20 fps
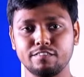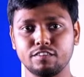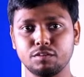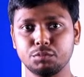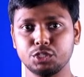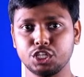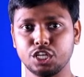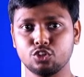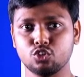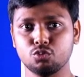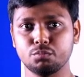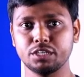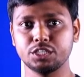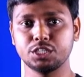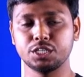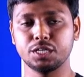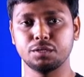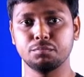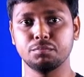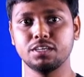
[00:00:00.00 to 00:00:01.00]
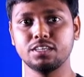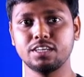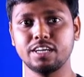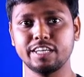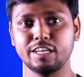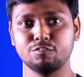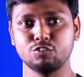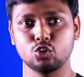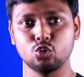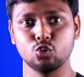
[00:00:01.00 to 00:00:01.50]
Abhishek Kumar Sharma. I
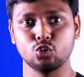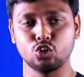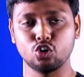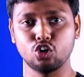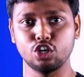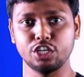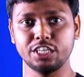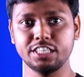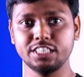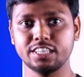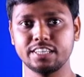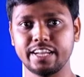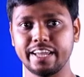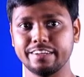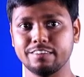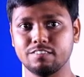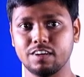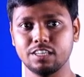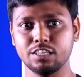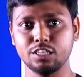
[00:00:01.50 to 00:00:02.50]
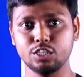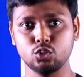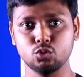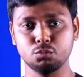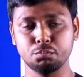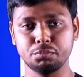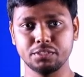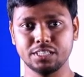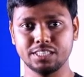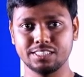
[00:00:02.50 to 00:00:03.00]
have scored All India Rank one in U
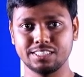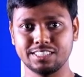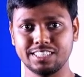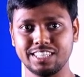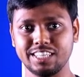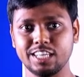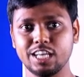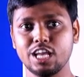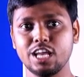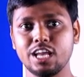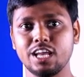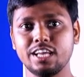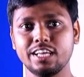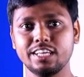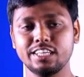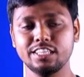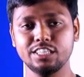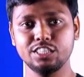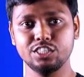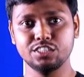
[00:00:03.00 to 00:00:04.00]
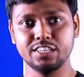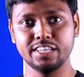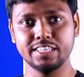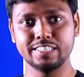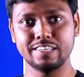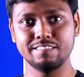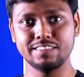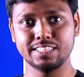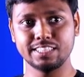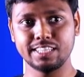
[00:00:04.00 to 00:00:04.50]
P S C Engineering
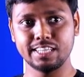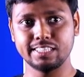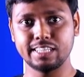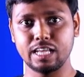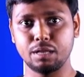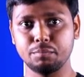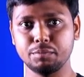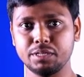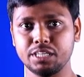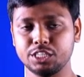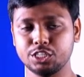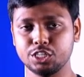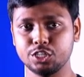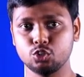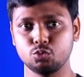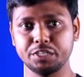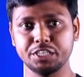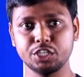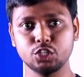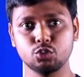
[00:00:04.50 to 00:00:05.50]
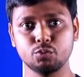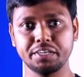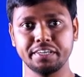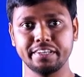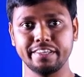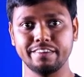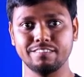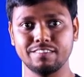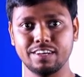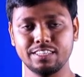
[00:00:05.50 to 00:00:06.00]
Services Examination twenty
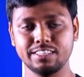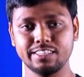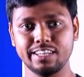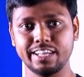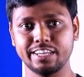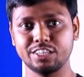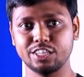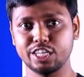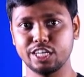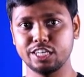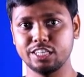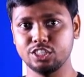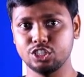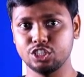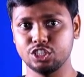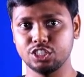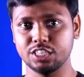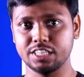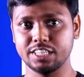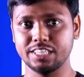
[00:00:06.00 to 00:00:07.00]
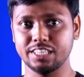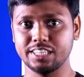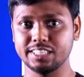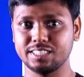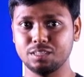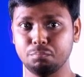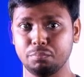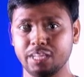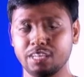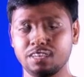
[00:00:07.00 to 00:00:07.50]
twenty-one in Electrical Engineering
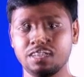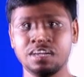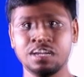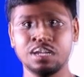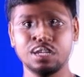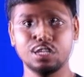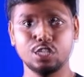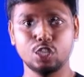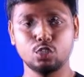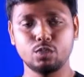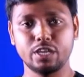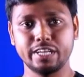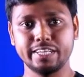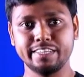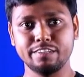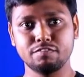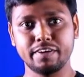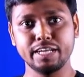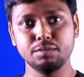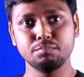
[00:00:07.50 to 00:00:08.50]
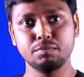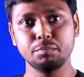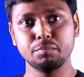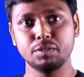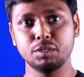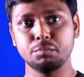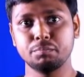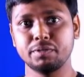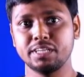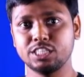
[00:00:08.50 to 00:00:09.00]
discipline. Now, I divide my
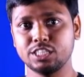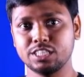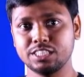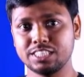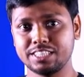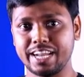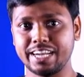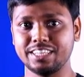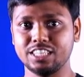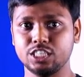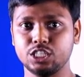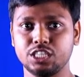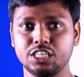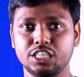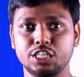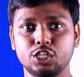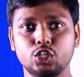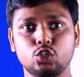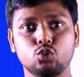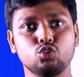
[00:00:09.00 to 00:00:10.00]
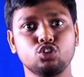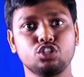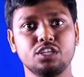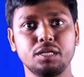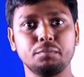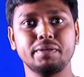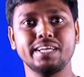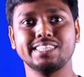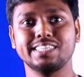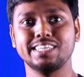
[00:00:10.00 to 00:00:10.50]
preparation strategy into three
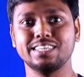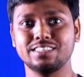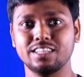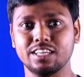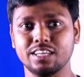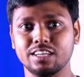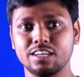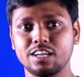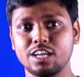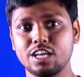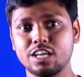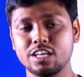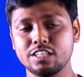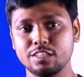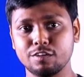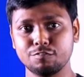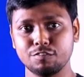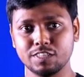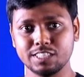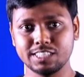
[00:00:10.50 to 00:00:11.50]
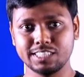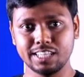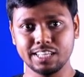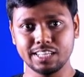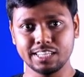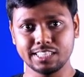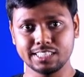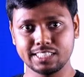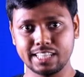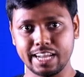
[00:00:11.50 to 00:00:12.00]
basic things. The first thing
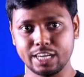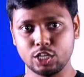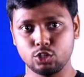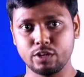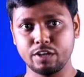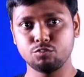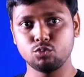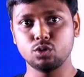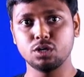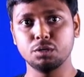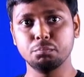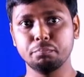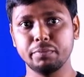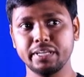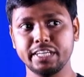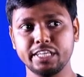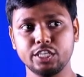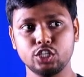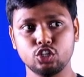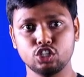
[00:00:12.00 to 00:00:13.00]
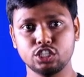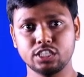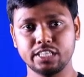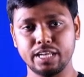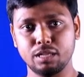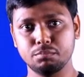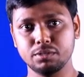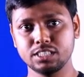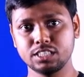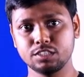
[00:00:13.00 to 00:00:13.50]
is that you have to complete your
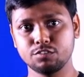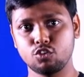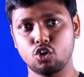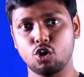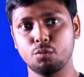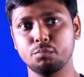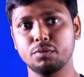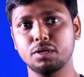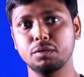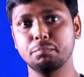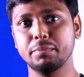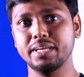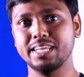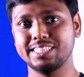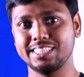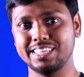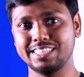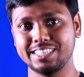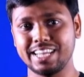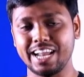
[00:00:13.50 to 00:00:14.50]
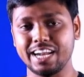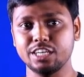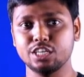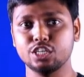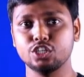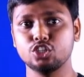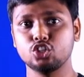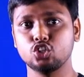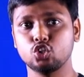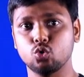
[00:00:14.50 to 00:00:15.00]
syllabus from a basic
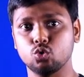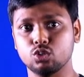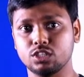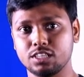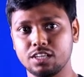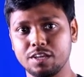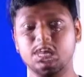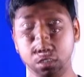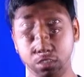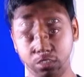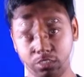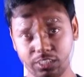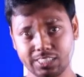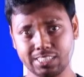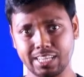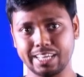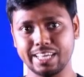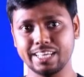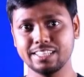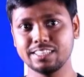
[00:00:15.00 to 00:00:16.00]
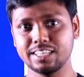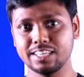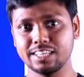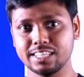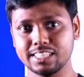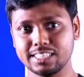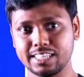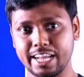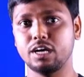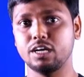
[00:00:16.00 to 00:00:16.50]
standard source. The second thing is
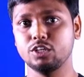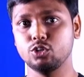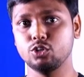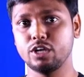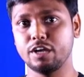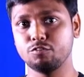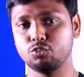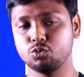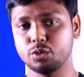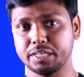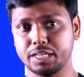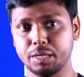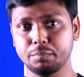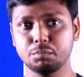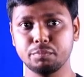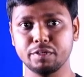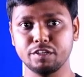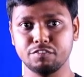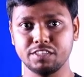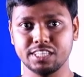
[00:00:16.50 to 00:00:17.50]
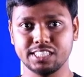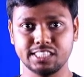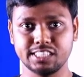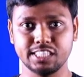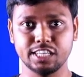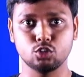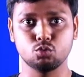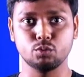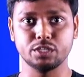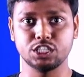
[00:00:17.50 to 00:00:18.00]
that you have to attempt previous year
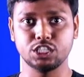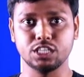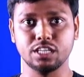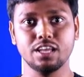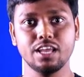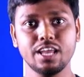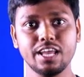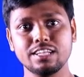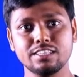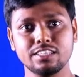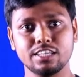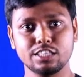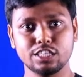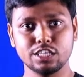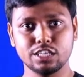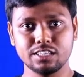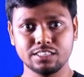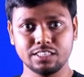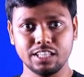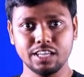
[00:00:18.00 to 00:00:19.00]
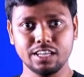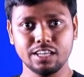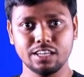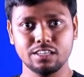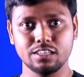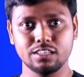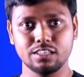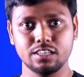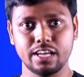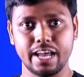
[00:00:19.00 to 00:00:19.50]
question. The third thing
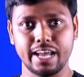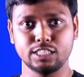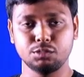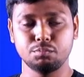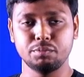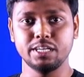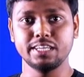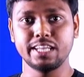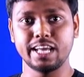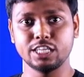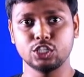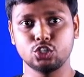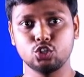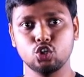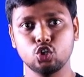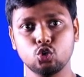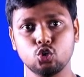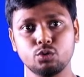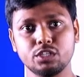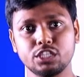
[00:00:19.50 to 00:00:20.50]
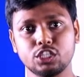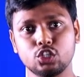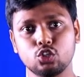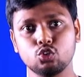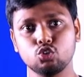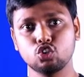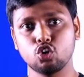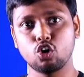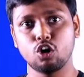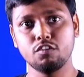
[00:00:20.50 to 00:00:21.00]
uh, aspirant has to do is to
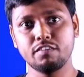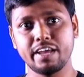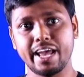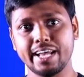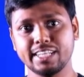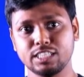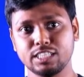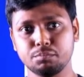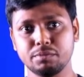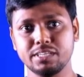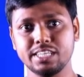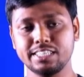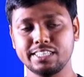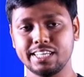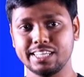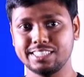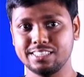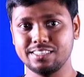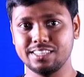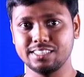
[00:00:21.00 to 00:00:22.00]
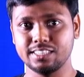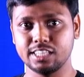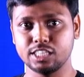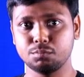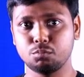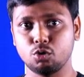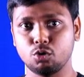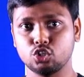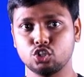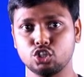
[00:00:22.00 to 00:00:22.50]
solve as many test series as
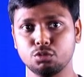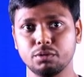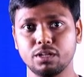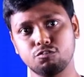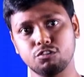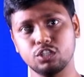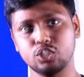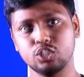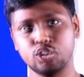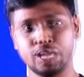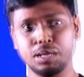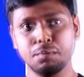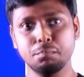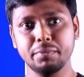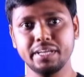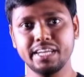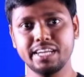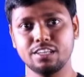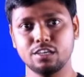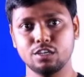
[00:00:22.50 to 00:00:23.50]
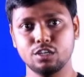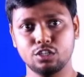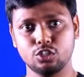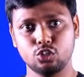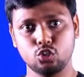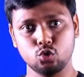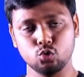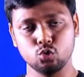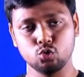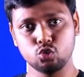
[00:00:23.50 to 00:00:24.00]
possible. I made
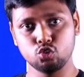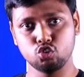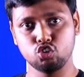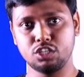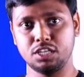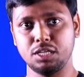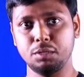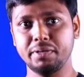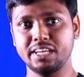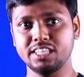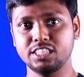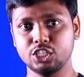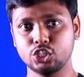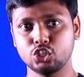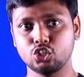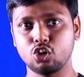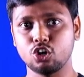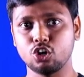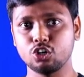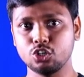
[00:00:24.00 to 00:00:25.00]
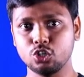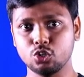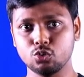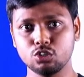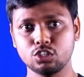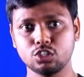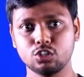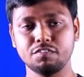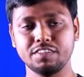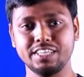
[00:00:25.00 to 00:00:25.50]
two to three pages short
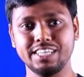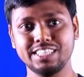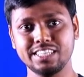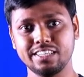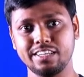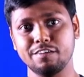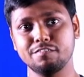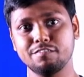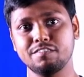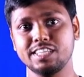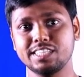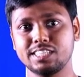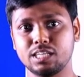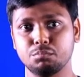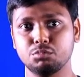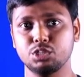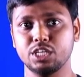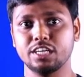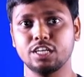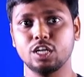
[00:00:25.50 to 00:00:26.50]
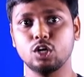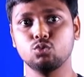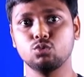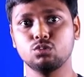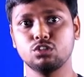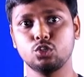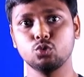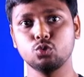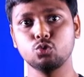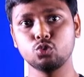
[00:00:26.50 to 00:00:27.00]
notes of each and every subject. Now,
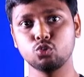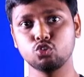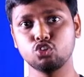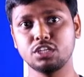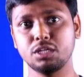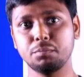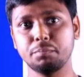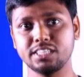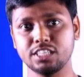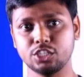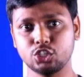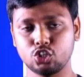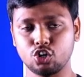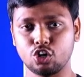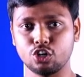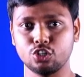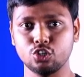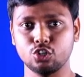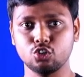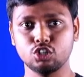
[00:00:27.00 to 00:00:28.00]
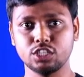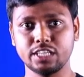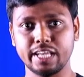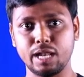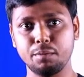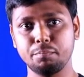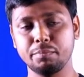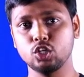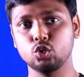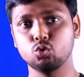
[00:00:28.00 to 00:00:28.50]
two to three pages short notes
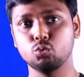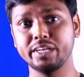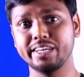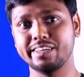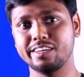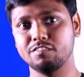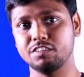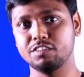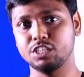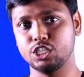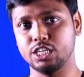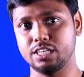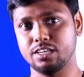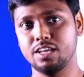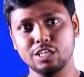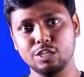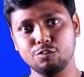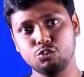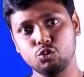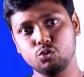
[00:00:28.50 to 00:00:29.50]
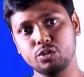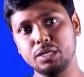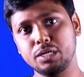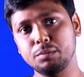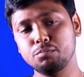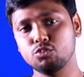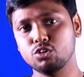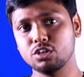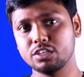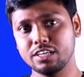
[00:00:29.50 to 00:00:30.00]
help in quick revision. If you keep
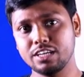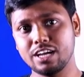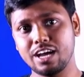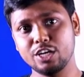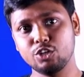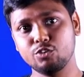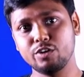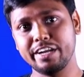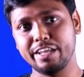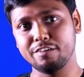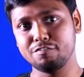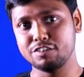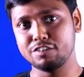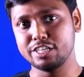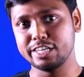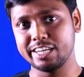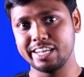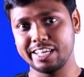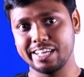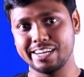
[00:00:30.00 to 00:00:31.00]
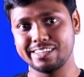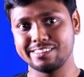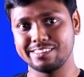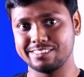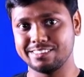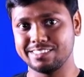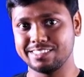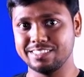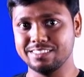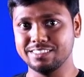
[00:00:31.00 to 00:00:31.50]
working hard, you will definitely get
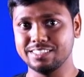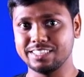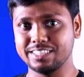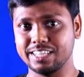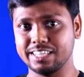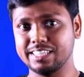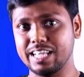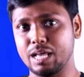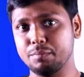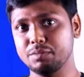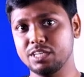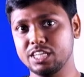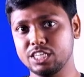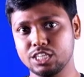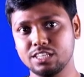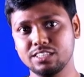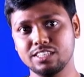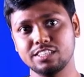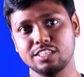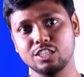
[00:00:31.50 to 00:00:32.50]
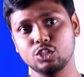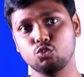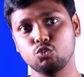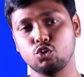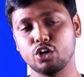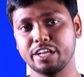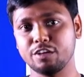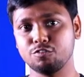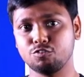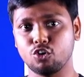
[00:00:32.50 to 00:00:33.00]
success in this examination. This is what
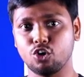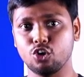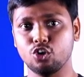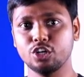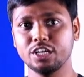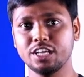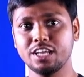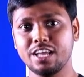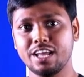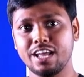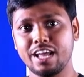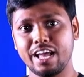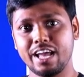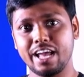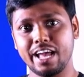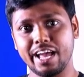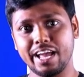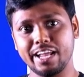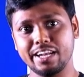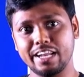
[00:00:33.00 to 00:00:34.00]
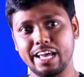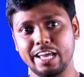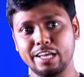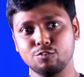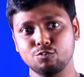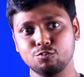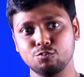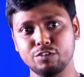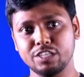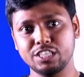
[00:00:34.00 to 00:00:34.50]
I followed, and I
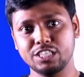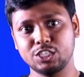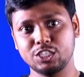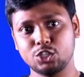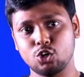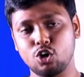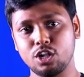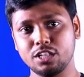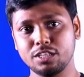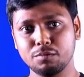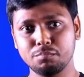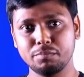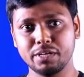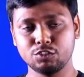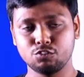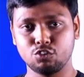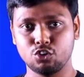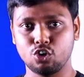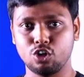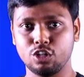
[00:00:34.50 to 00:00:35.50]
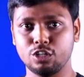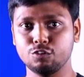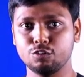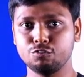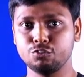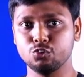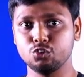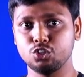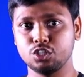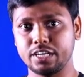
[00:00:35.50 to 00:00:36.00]
wish all the best for all the
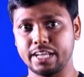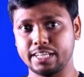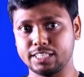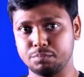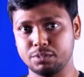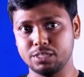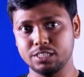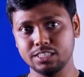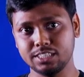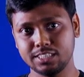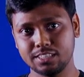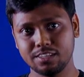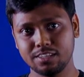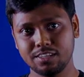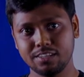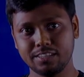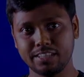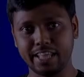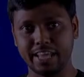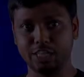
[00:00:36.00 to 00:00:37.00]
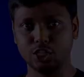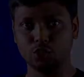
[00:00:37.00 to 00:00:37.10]
future aspirants. Thank